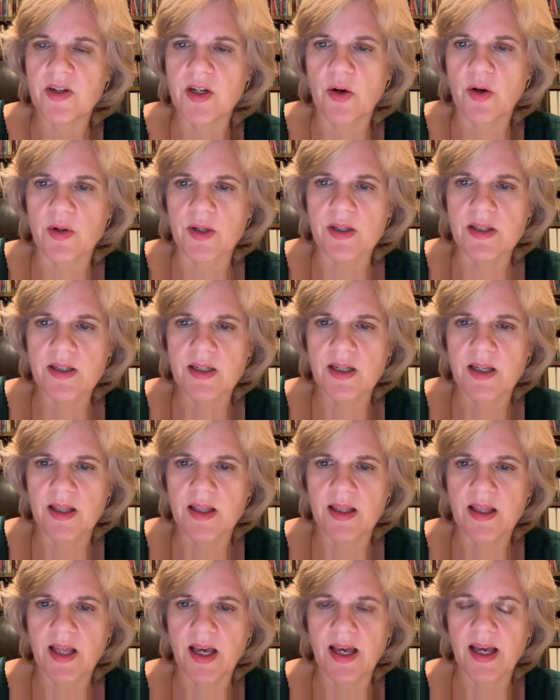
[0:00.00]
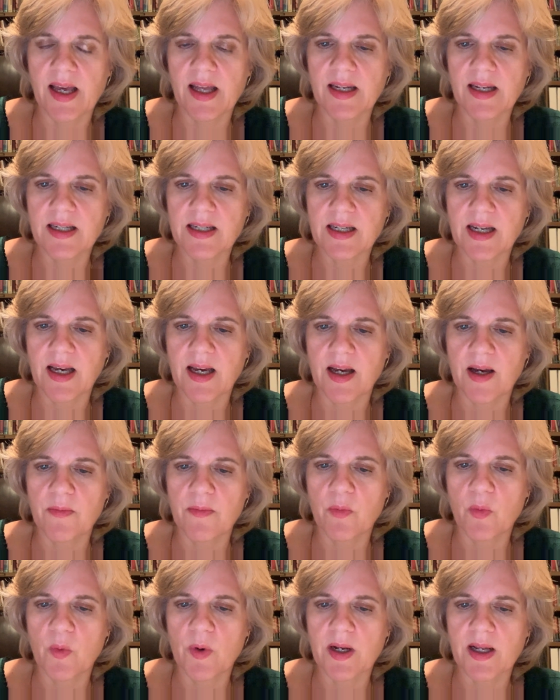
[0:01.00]
noticed that
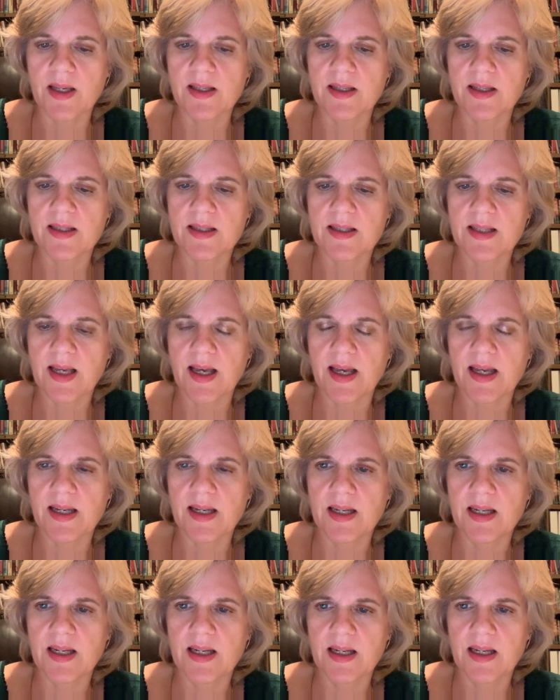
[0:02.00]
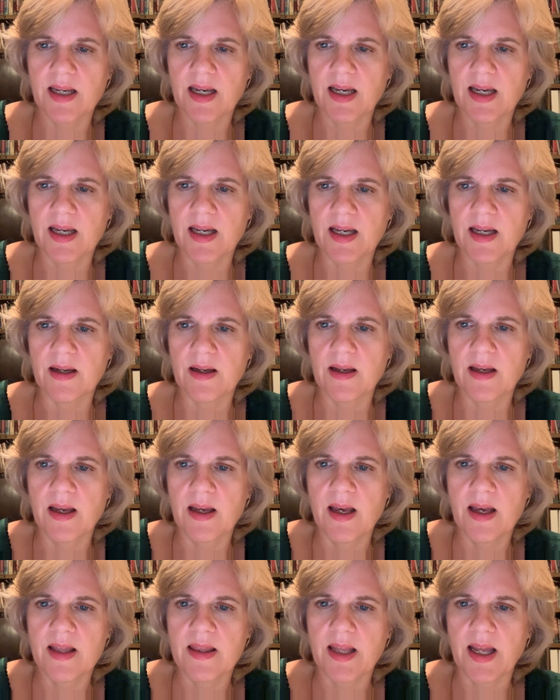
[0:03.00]
when I said
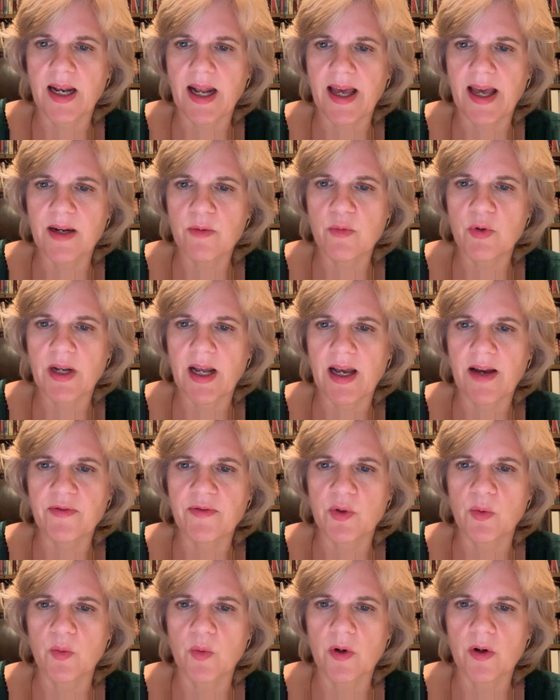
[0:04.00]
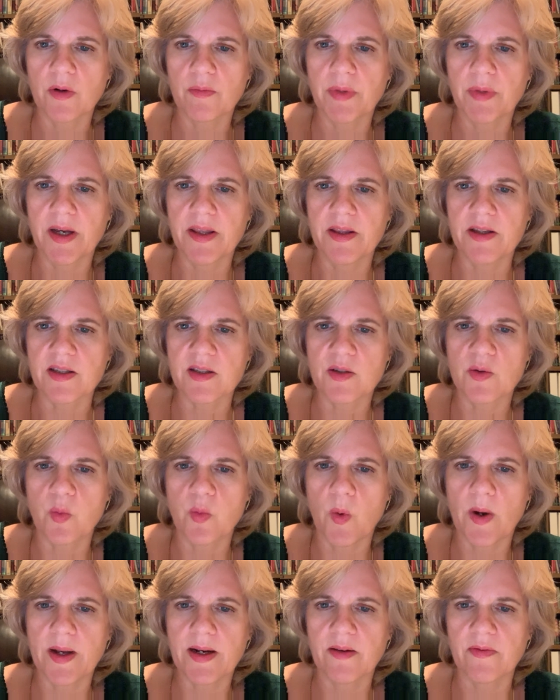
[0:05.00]
that Adam would have to work by the
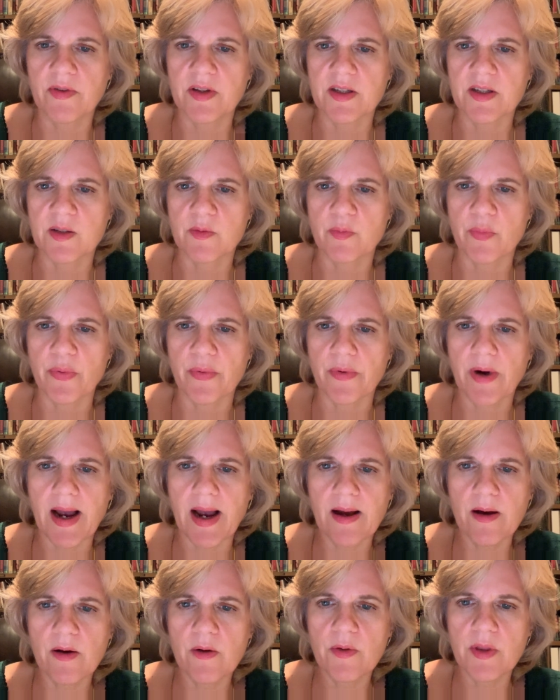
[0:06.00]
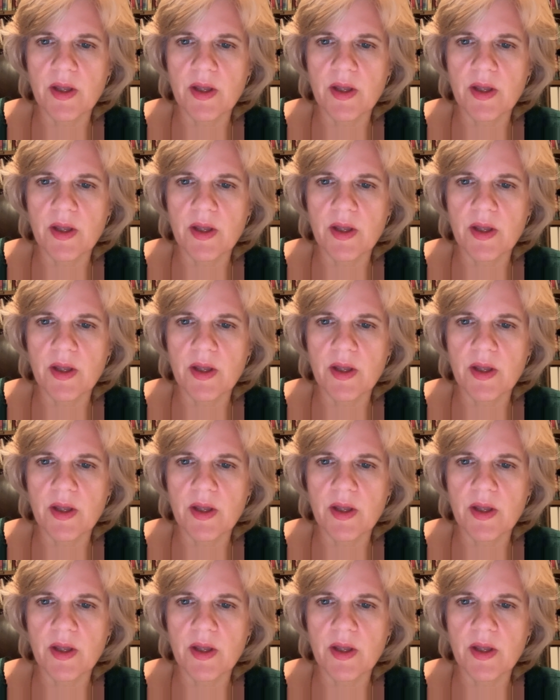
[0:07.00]
sweat of his brow,